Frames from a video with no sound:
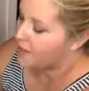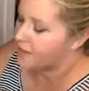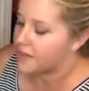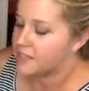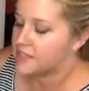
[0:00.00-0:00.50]

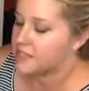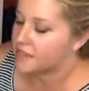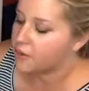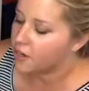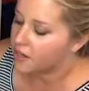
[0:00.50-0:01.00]
color is a
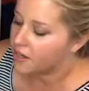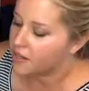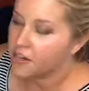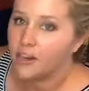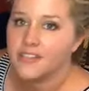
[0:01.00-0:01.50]
Deco Art
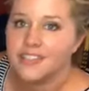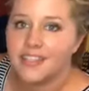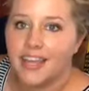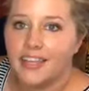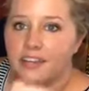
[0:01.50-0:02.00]
color called
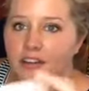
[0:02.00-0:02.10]
Slate